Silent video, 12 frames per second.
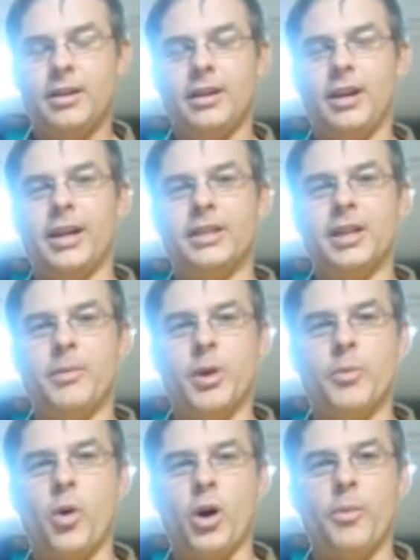Unlike some of
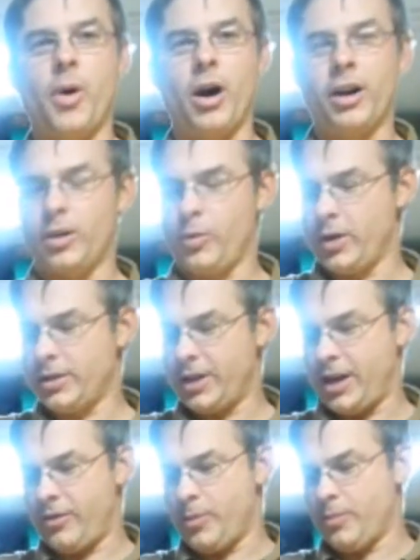the more modern ones that
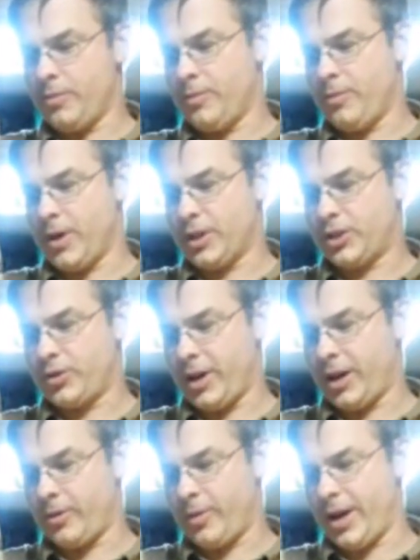have a much
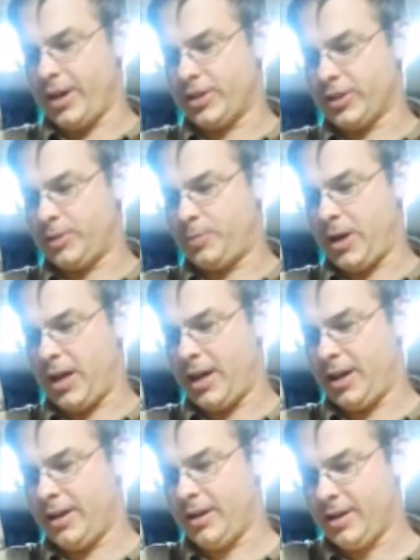greater range of
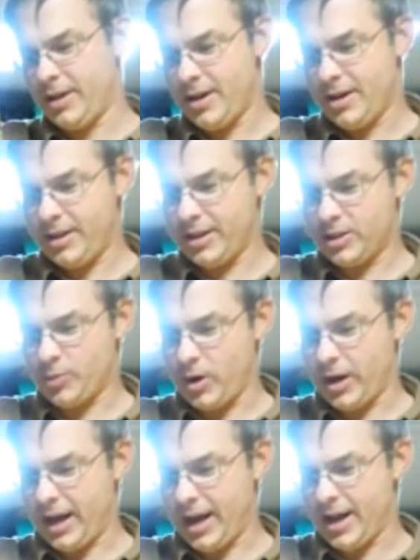speed, this
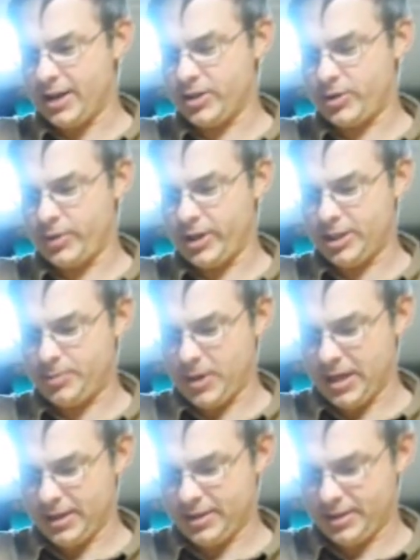one has 3
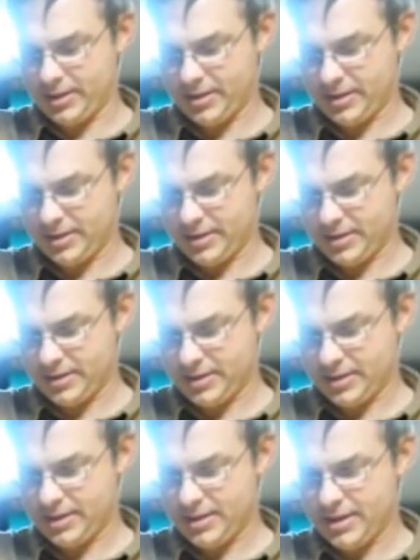speeds.
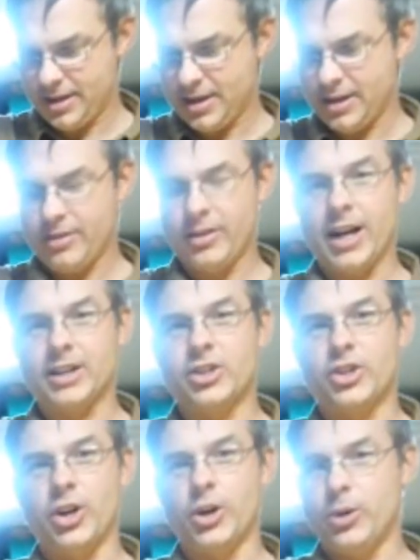That's
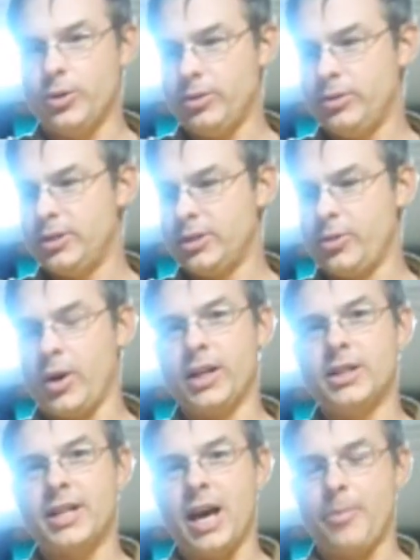2. Quite
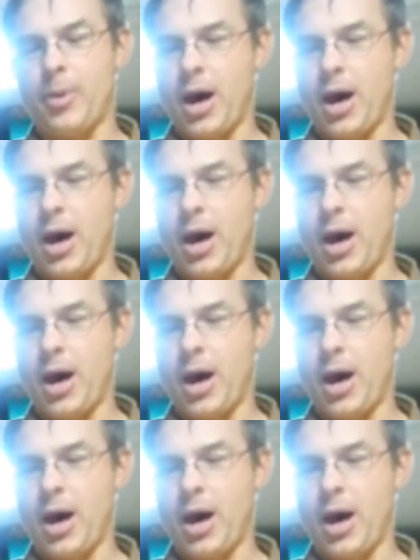a step